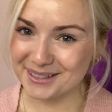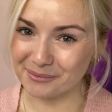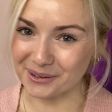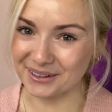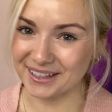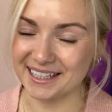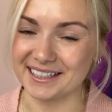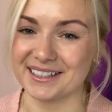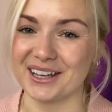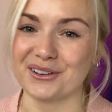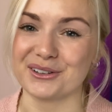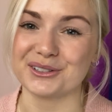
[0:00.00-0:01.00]
book is
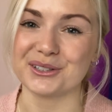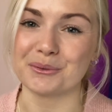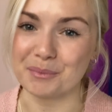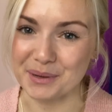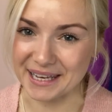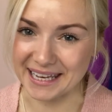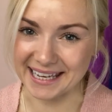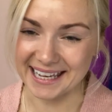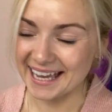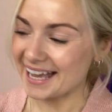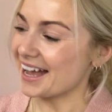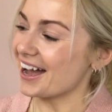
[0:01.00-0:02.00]
going to be
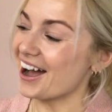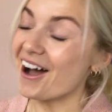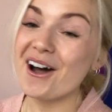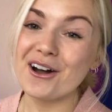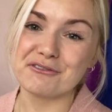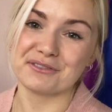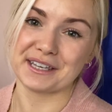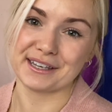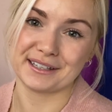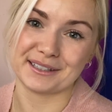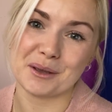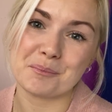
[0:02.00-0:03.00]

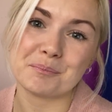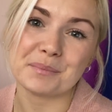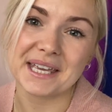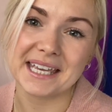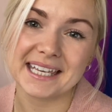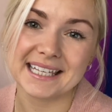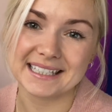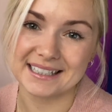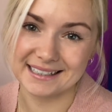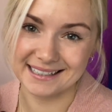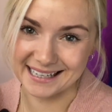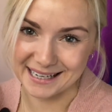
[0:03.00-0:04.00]
Harvey's Big
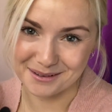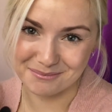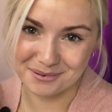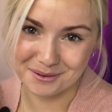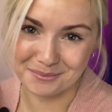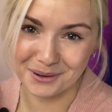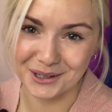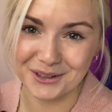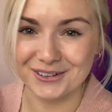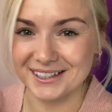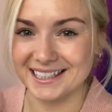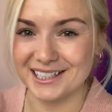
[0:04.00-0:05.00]
Sleep by
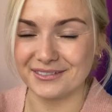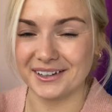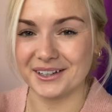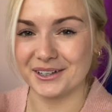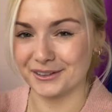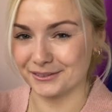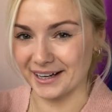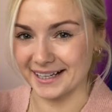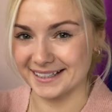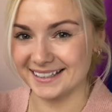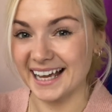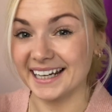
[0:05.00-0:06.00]
Christopher
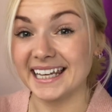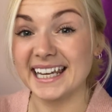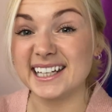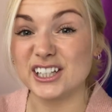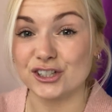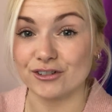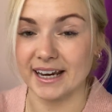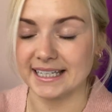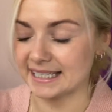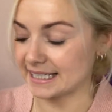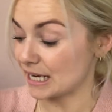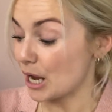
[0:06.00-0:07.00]
Caress and
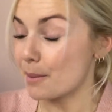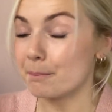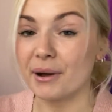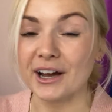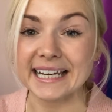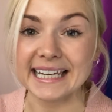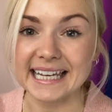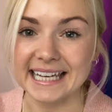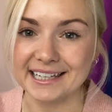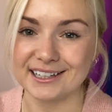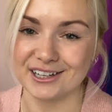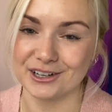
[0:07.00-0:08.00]
illustrated by
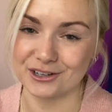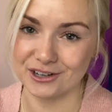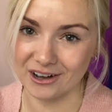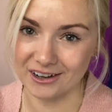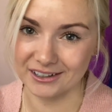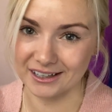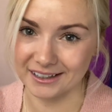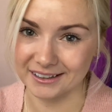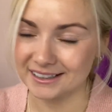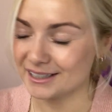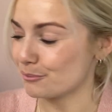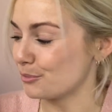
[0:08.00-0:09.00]
Lynne Garner.
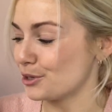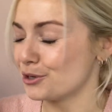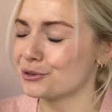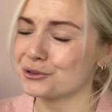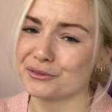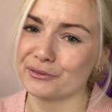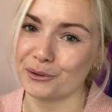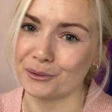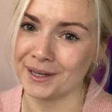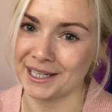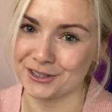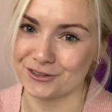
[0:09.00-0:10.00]
Beautiful
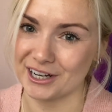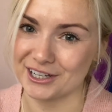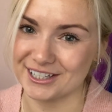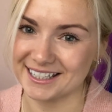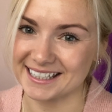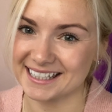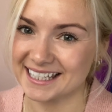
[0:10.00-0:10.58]
illustrations.